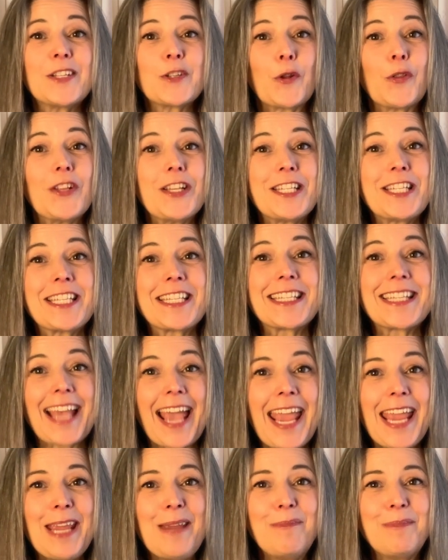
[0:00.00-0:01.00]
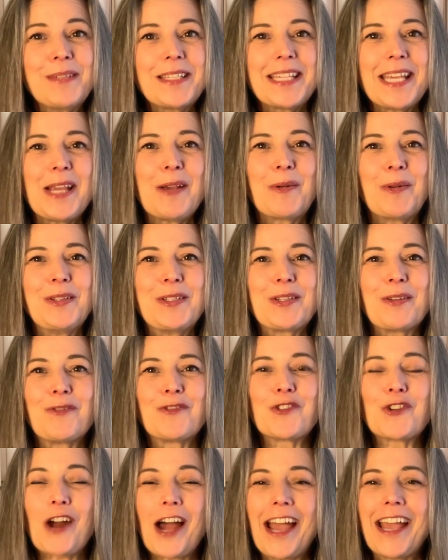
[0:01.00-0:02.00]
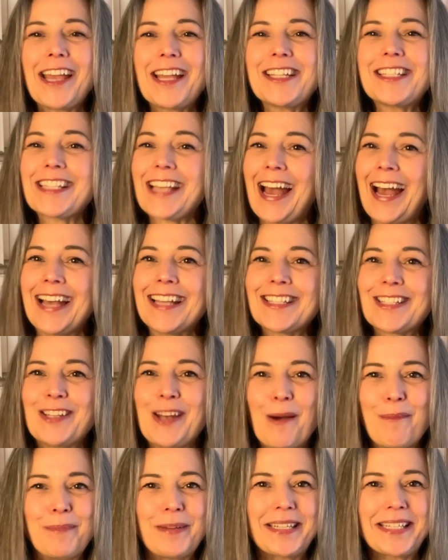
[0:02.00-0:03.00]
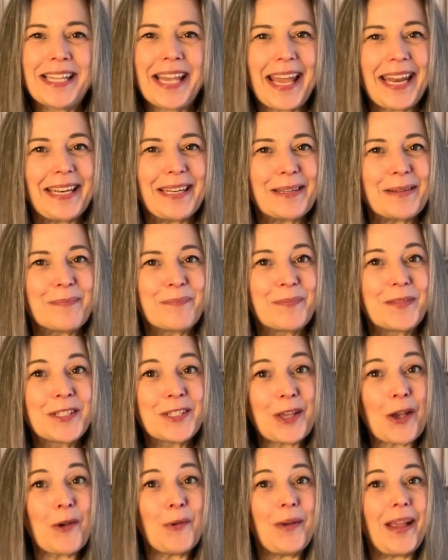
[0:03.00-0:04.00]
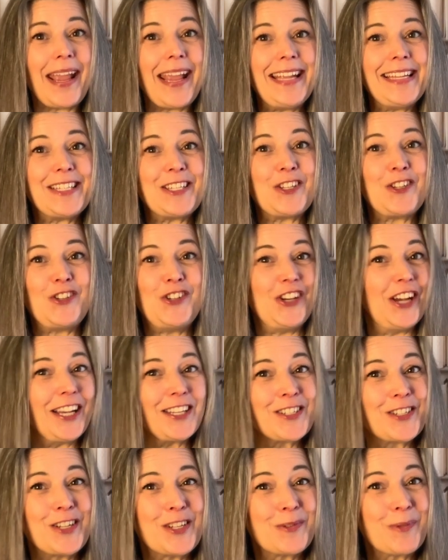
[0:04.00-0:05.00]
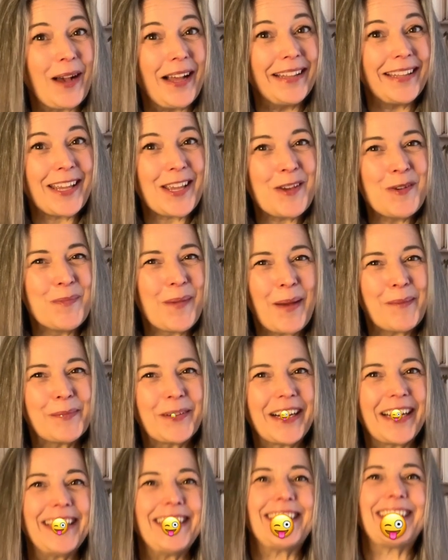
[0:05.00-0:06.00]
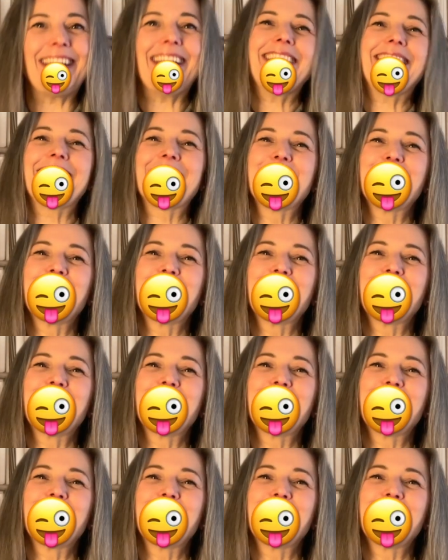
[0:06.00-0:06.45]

on the same sequence of triads as number 10, so it's just as well that you memorized it.